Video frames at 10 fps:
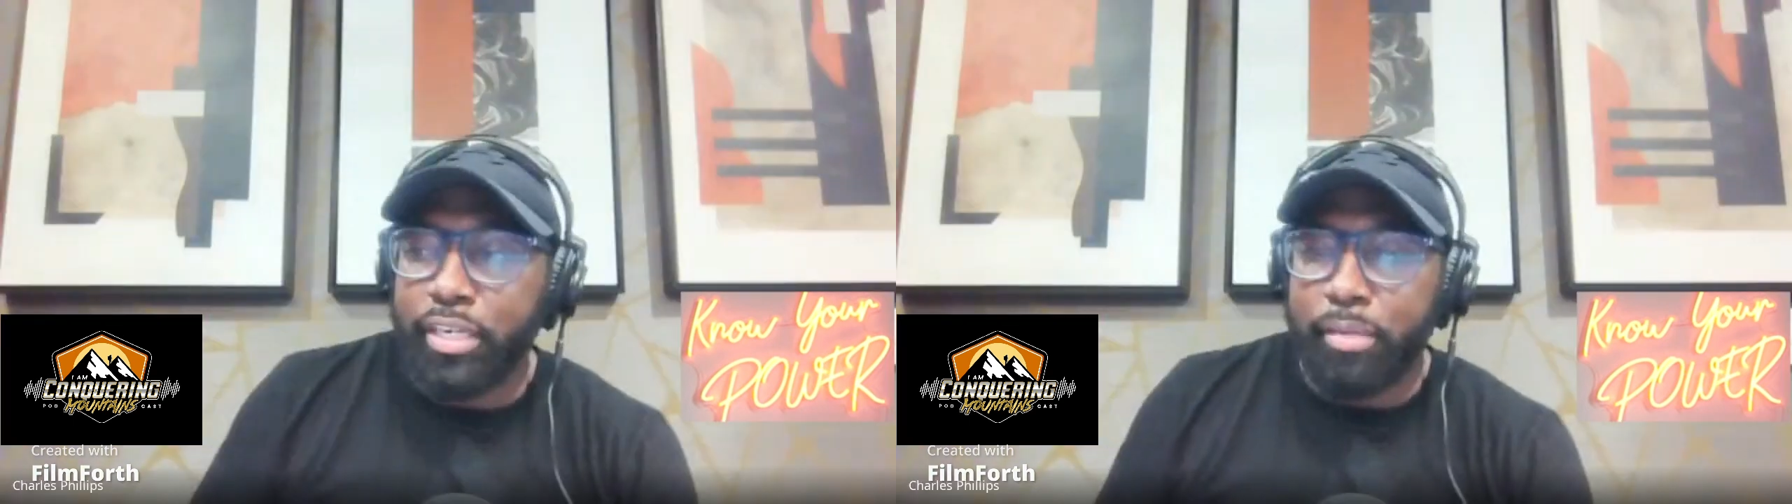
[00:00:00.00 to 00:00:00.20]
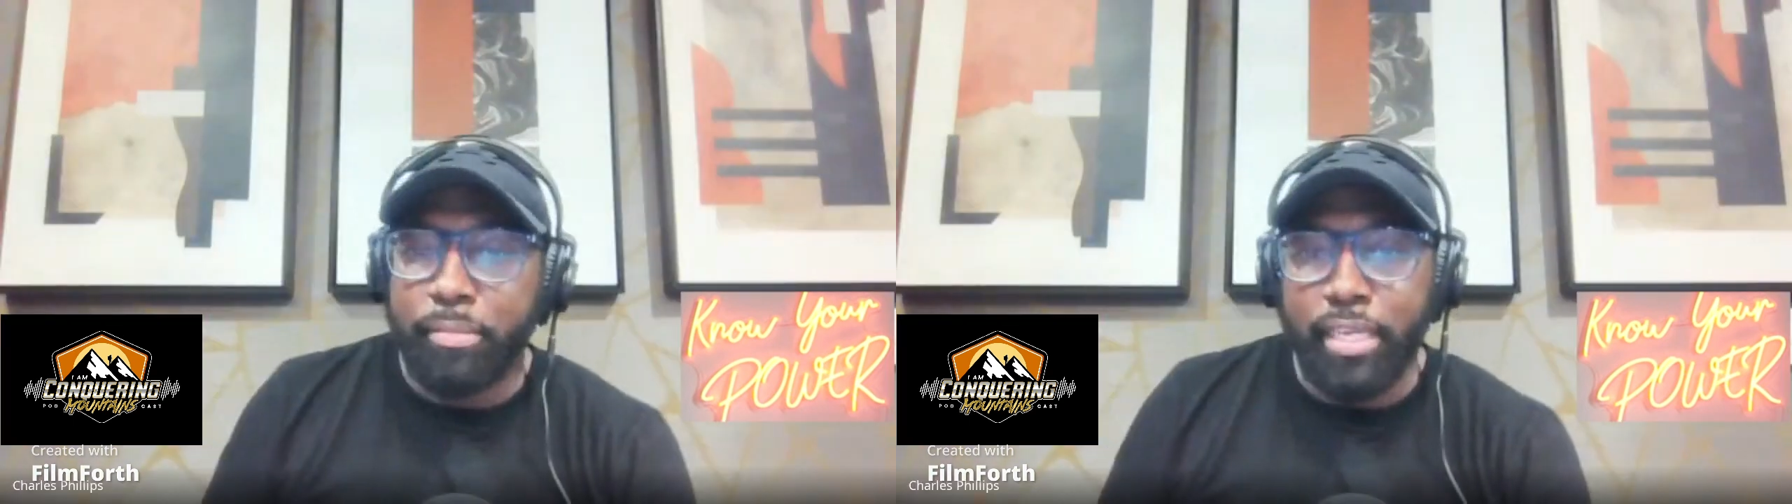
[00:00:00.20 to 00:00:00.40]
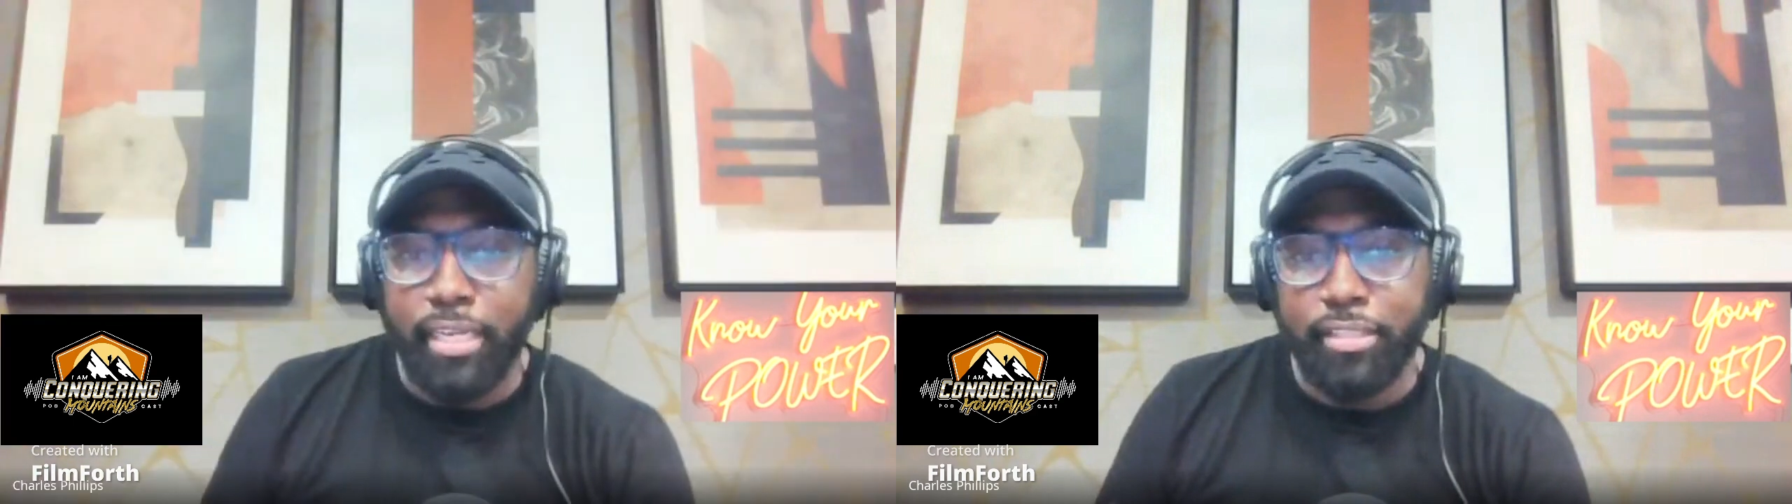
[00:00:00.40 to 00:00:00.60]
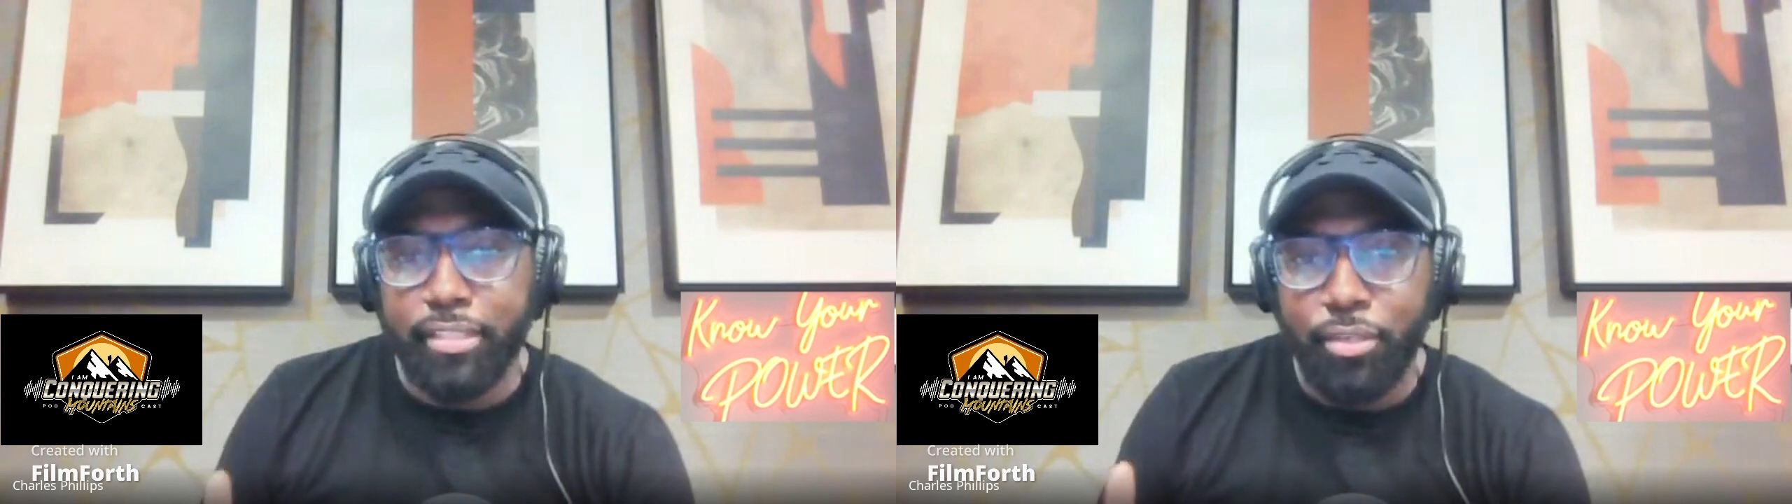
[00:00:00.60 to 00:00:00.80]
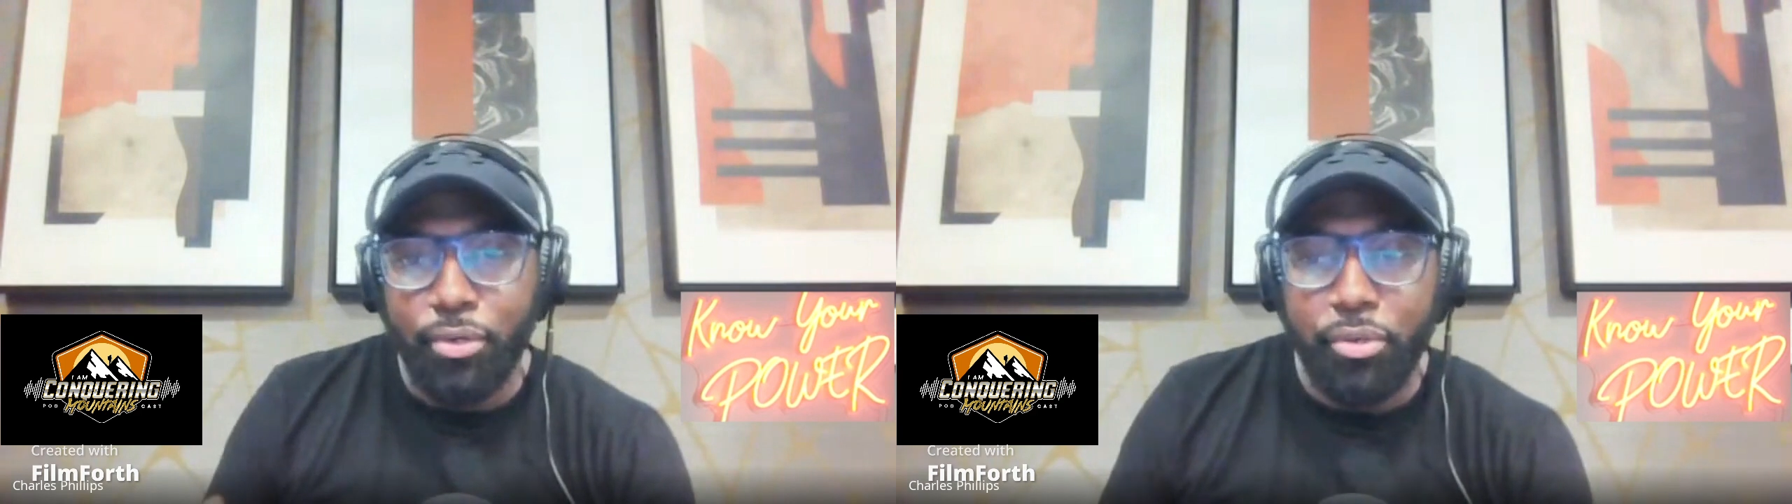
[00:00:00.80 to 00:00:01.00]
up like
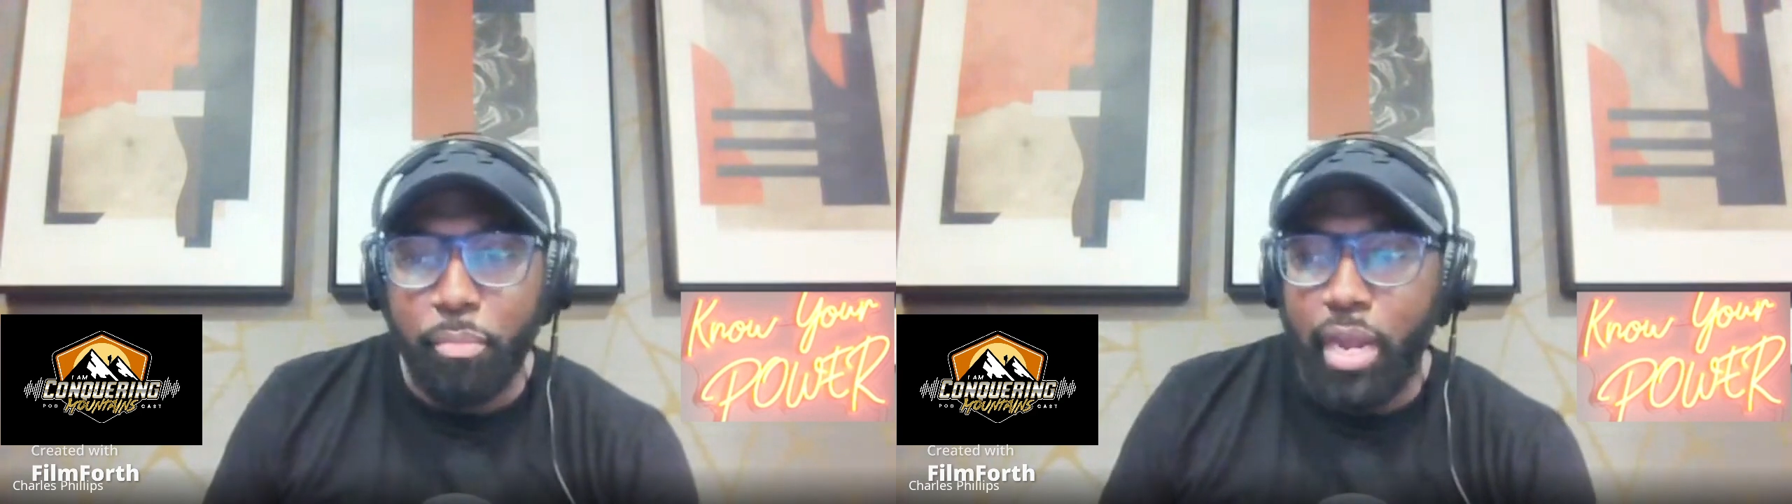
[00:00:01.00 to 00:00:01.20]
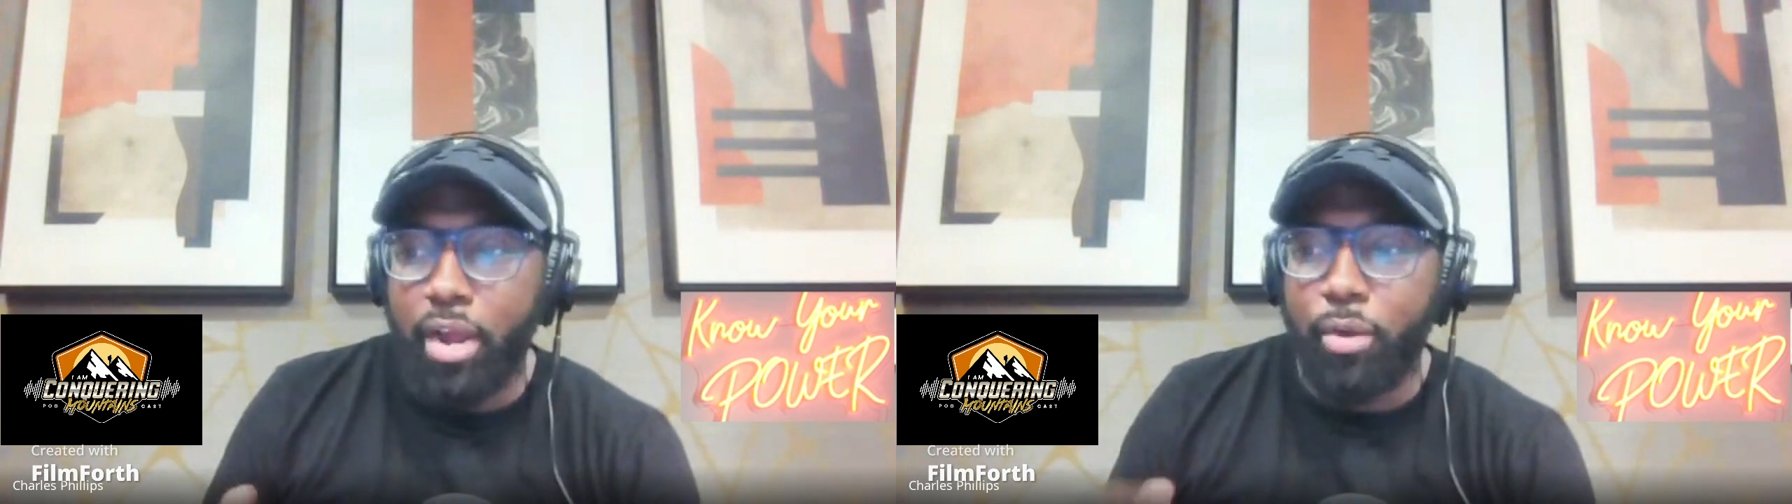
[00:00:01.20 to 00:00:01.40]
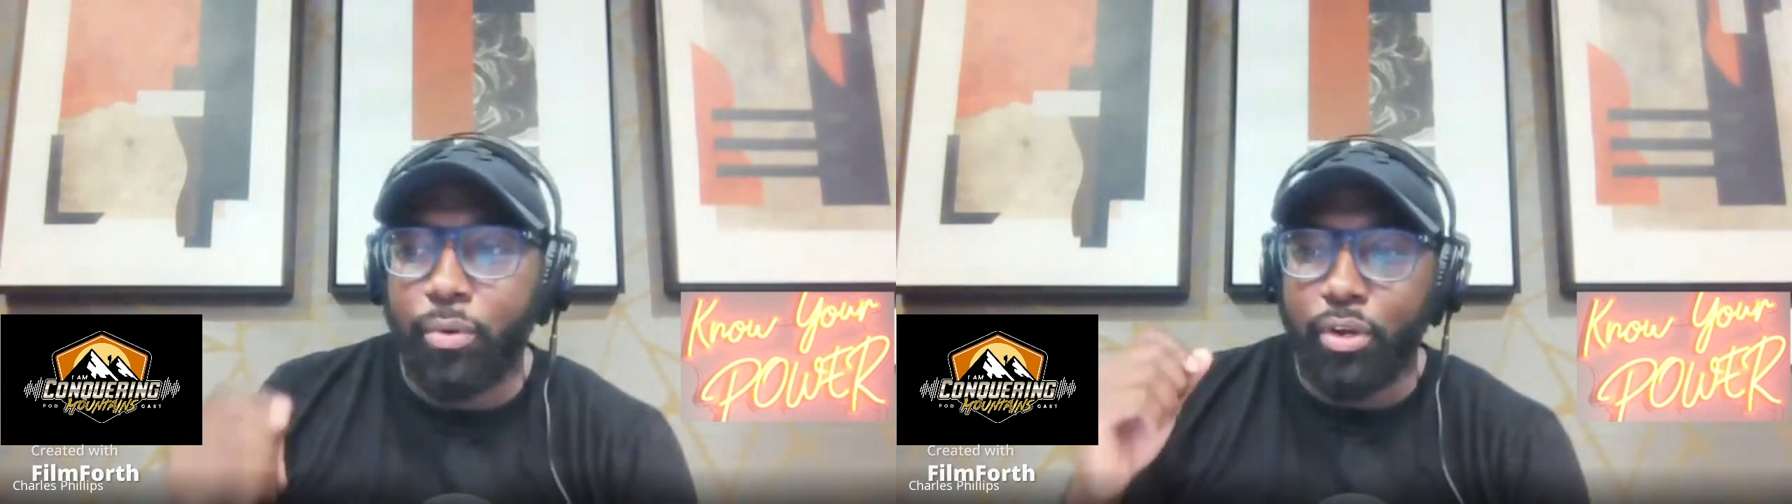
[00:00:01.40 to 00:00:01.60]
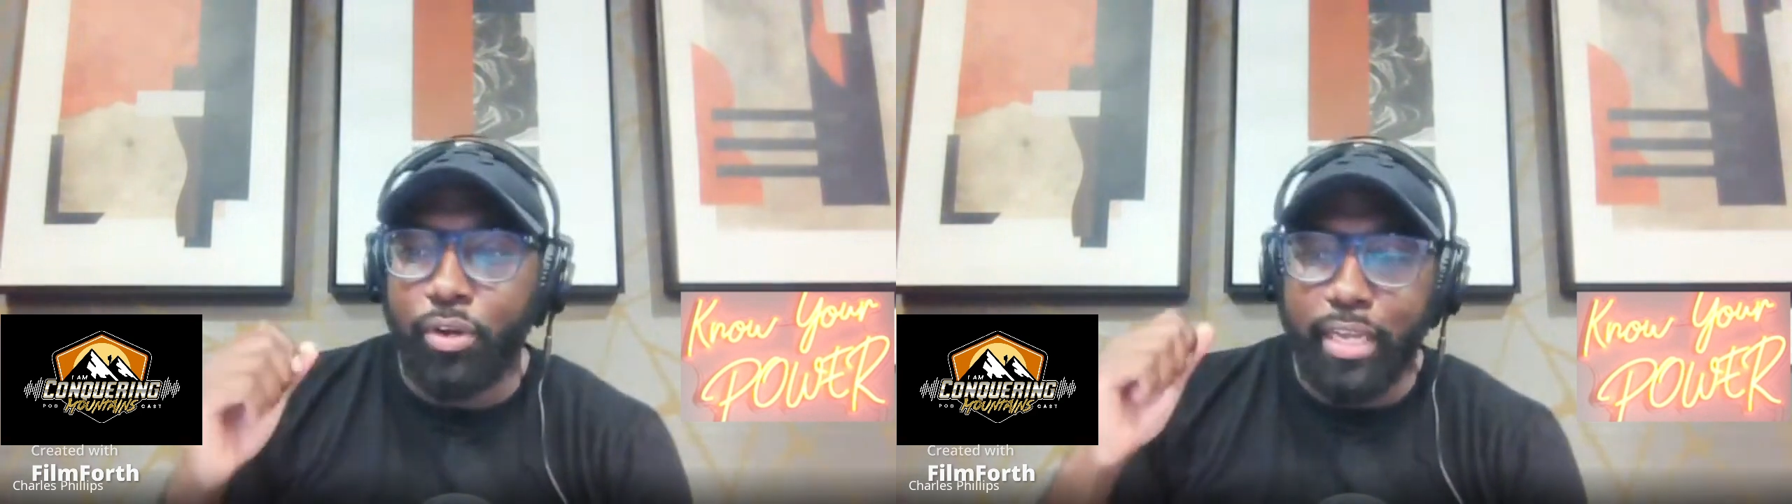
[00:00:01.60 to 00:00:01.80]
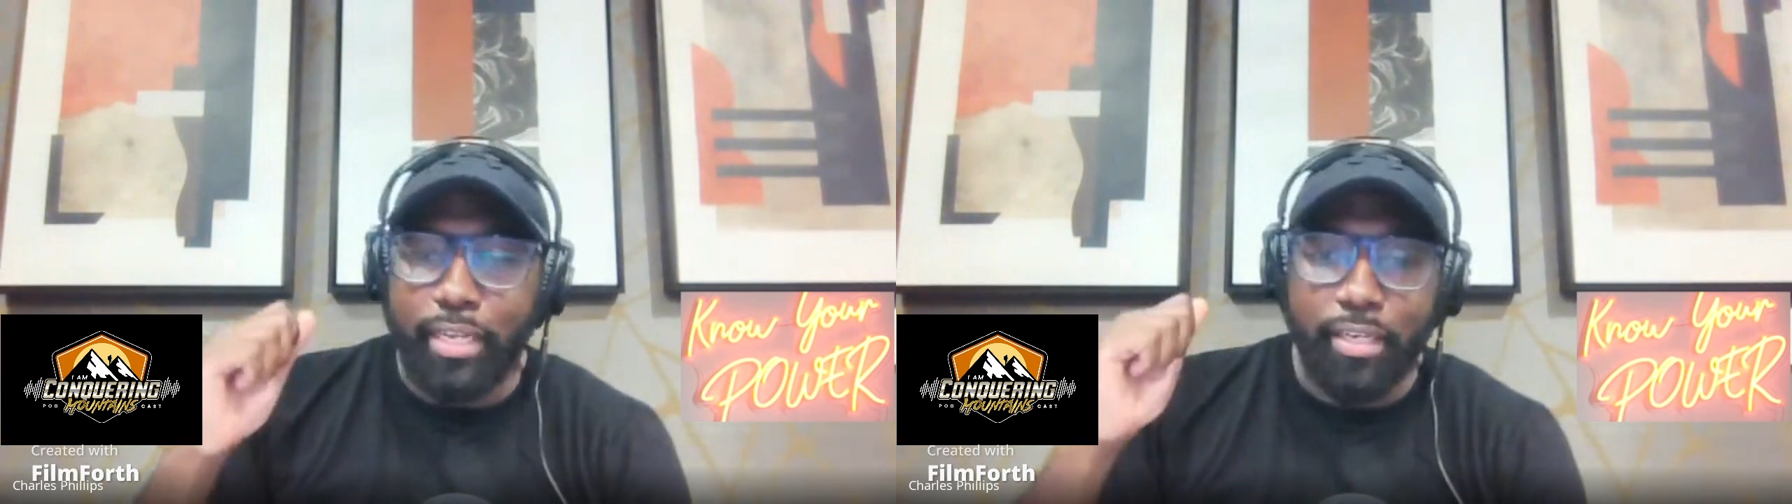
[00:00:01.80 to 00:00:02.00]
the know your
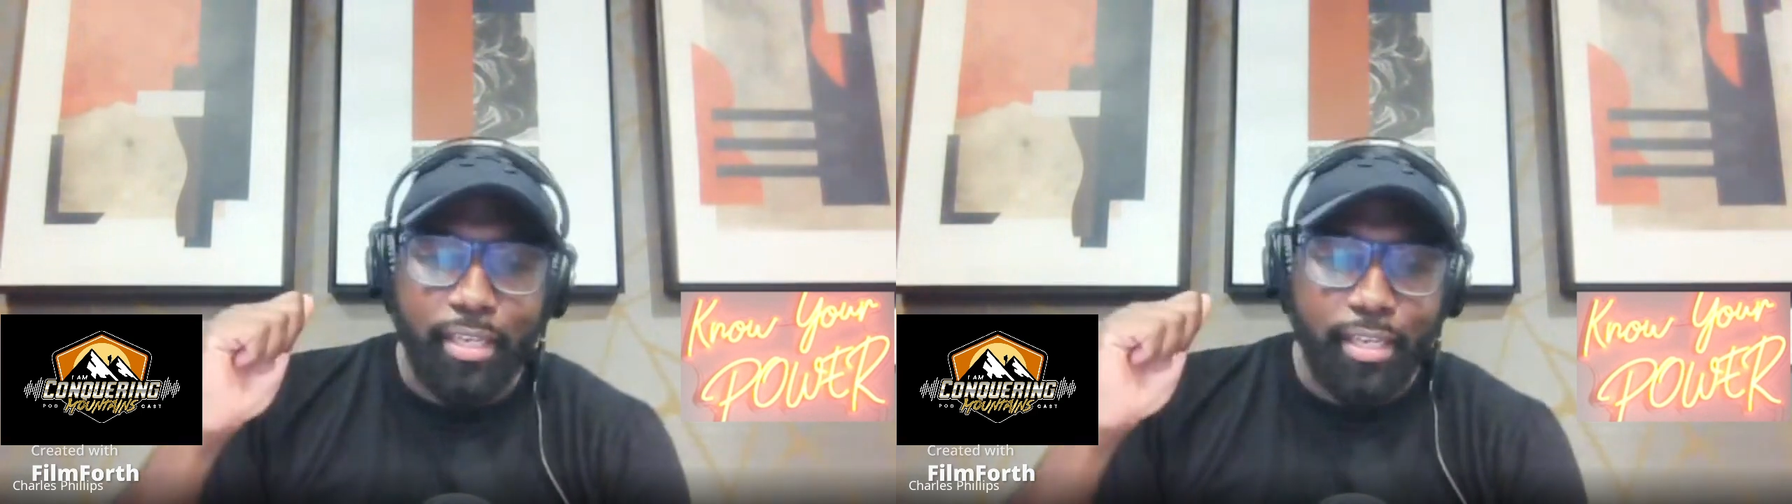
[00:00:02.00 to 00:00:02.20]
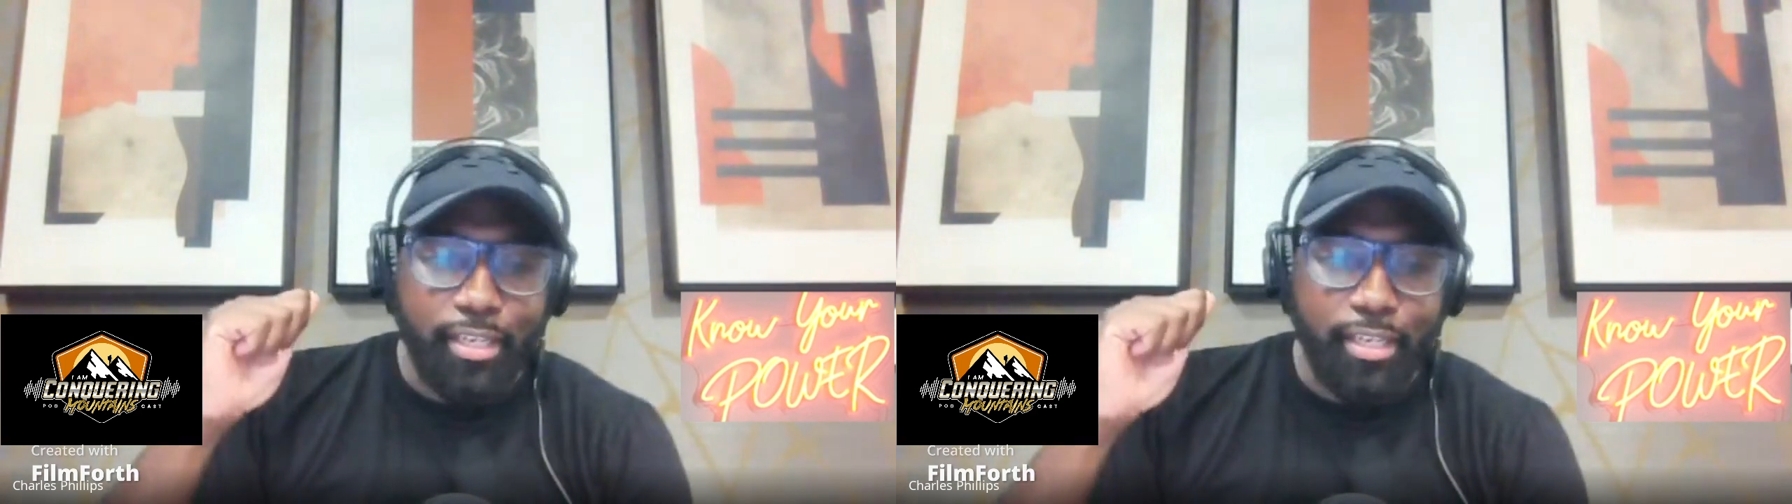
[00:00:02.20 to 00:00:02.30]
power and